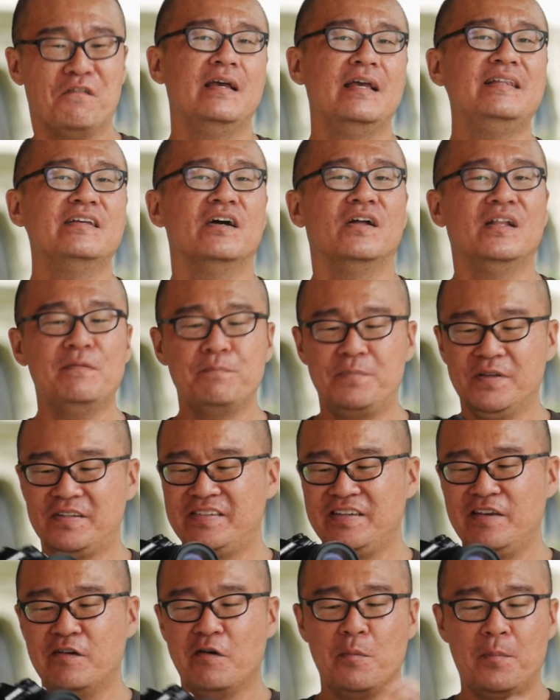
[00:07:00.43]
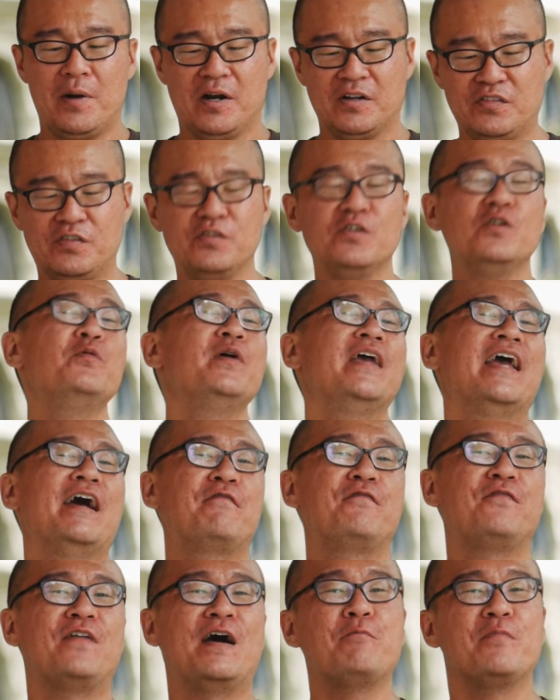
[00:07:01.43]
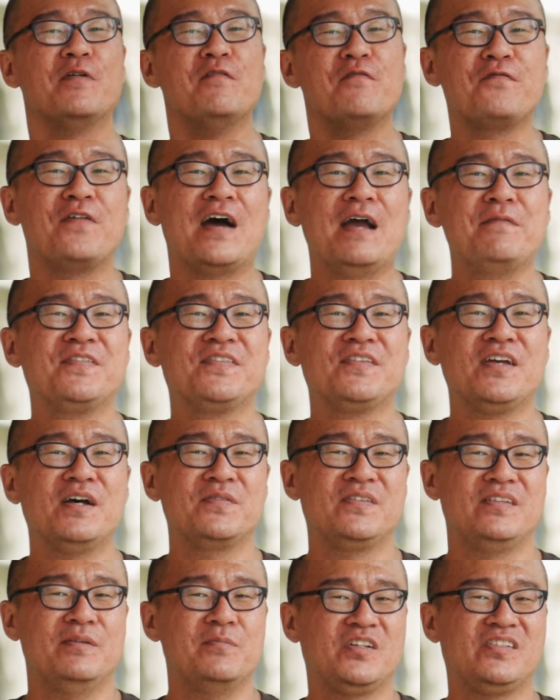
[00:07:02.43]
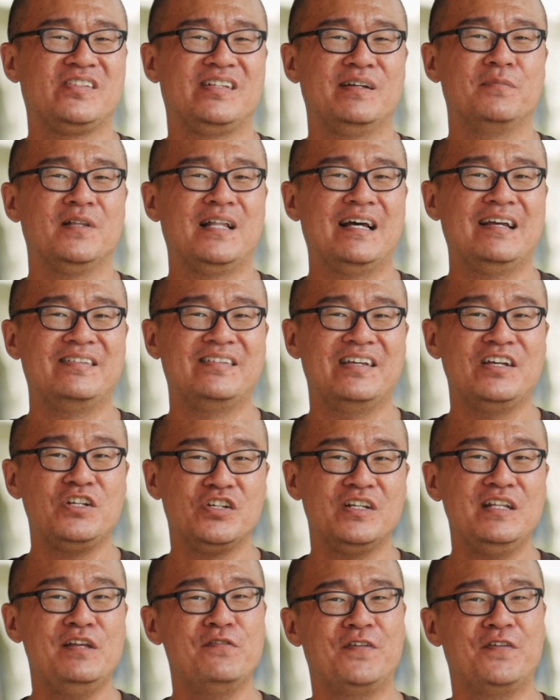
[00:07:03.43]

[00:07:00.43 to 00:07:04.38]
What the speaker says: In the Olympus EM1 Mark II, we have 5.5 stops image stabilization